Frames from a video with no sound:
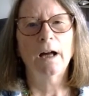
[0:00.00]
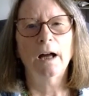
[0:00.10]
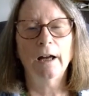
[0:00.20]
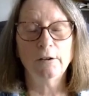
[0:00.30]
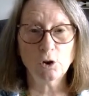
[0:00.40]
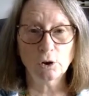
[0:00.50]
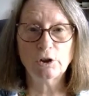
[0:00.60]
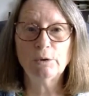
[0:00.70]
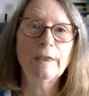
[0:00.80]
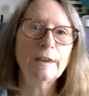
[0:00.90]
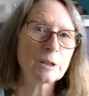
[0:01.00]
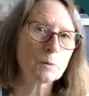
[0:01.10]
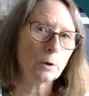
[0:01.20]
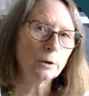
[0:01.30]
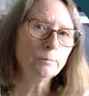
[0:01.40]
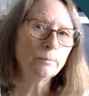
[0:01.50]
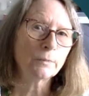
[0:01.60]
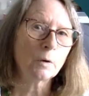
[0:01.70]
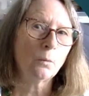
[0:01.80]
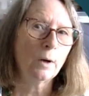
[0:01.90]
I enjoyed doing this one,
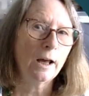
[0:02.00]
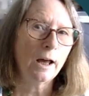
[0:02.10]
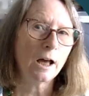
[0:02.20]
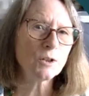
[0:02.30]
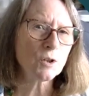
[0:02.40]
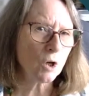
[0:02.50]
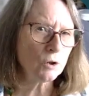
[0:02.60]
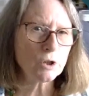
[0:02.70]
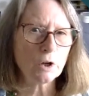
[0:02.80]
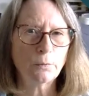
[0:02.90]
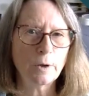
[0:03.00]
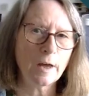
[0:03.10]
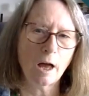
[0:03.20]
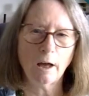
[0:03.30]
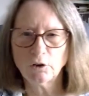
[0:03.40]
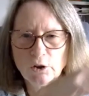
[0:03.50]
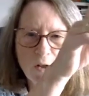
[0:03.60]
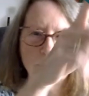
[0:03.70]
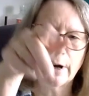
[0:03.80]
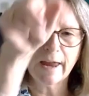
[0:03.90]
where I started off with just a
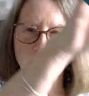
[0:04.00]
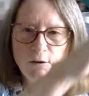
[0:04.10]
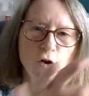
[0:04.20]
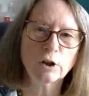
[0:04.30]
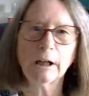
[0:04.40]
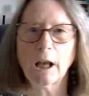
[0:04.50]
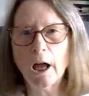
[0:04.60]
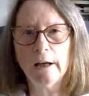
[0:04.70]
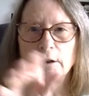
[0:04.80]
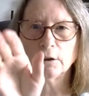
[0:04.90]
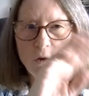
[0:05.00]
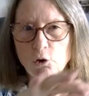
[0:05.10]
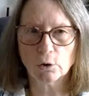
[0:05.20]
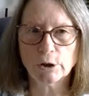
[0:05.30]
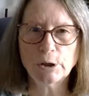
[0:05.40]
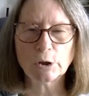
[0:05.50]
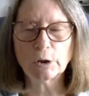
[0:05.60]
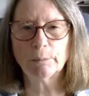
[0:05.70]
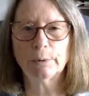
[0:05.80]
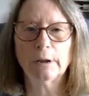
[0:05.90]
meandering line that joined
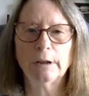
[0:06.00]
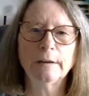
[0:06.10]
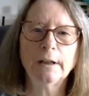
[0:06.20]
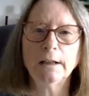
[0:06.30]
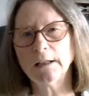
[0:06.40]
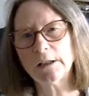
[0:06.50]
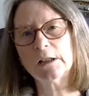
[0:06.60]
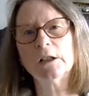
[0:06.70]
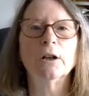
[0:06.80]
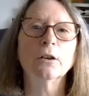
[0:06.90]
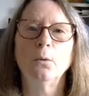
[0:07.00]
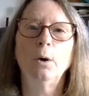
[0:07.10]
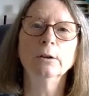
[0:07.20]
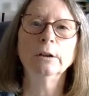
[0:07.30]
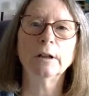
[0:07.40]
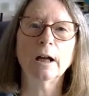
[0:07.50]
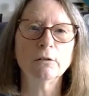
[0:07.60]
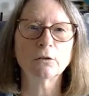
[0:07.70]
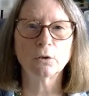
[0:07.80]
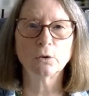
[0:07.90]
up, and then I did another one, and I
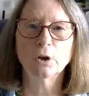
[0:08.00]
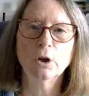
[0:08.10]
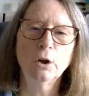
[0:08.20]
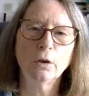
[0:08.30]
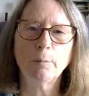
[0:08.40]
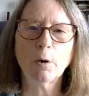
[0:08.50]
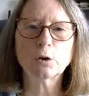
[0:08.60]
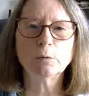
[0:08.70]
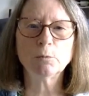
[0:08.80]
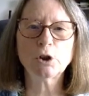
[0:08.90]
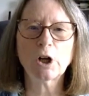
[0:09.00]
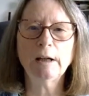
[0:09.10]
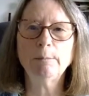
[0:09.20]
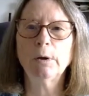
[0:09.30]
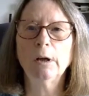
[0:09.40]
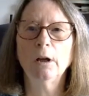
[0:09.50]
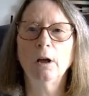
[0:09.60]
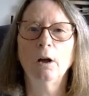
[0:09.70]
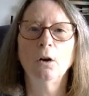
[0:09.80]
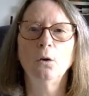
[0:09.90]
thought the bottom shape
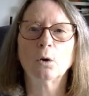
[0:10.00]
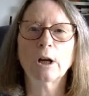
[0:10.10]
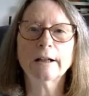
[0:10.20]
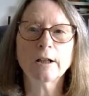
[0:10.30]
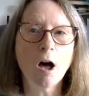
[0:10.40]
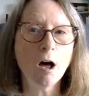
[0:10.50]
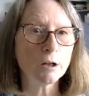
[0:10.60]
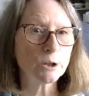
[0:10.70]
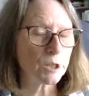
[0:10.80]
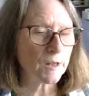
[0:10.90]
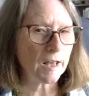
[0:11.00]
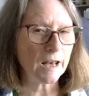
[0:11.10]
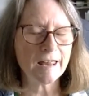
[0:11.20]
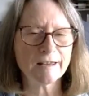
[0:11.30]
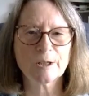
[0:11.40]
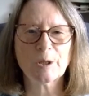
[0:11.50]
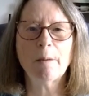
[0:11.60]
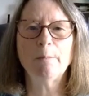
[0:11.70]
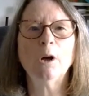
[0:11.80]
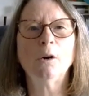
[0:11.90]
looked like a heart, so that
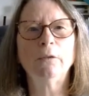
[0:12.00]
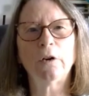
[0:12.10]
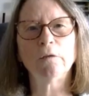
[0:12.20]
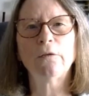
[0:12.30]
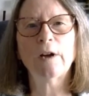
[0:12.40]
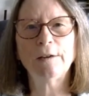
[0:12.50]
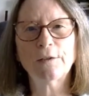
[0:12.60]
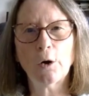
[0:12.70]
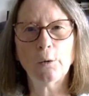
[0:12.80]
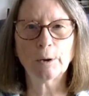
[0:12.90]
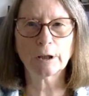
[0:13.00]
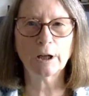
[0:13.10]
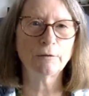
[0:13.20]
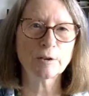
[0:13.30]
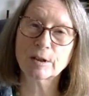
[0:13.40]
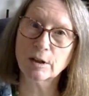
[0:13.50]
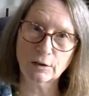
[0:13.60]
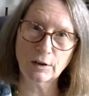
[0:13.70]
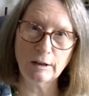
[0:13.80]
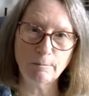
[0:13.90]
set me off on faith, hope and love as the
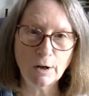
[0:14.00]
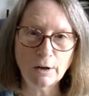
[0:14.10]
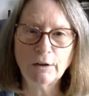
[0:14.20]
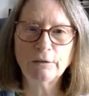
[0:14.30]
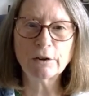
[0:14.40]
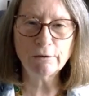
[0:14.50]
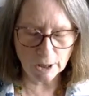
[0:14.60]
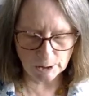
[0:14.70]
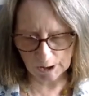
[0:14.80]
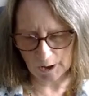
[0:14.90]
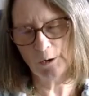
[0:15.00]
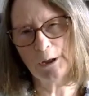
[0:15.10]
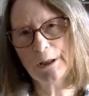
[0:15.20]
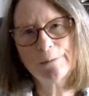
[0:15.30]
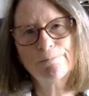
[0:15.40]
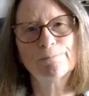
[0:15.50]
theme for the writing on it.